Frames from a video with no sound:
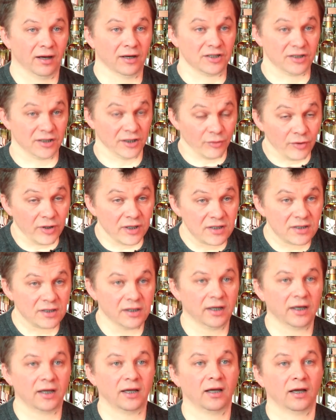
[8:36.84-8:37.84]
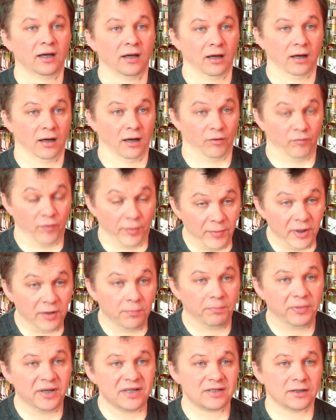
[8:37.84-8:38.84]
seriously, we
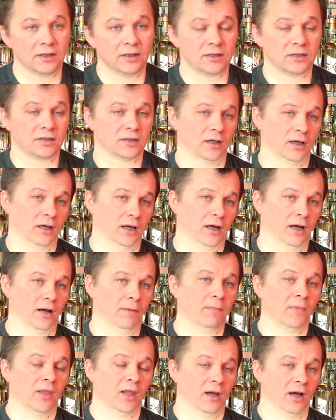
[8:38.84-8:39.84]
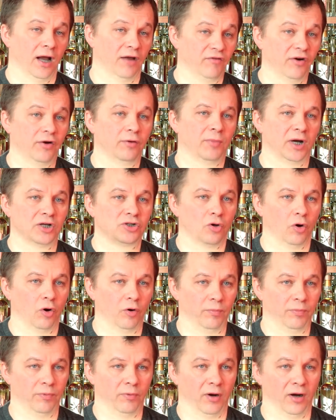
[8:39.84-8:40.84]
mean business, I very much
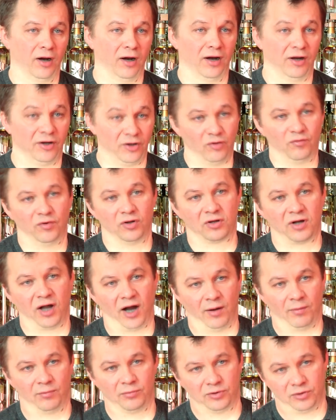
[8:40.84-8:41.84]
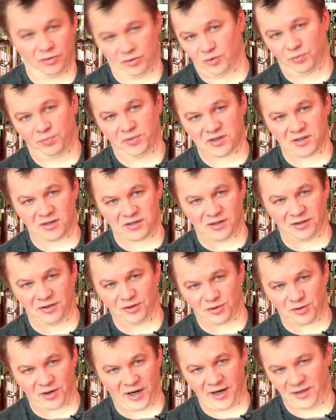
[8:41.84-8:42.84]
hope you will come to do business in
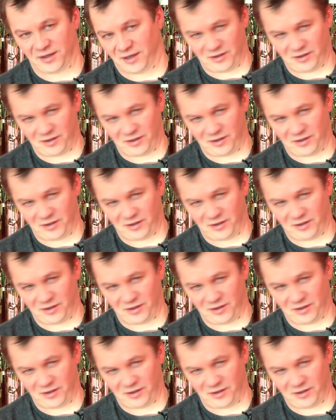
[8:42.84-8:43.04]
Ukraine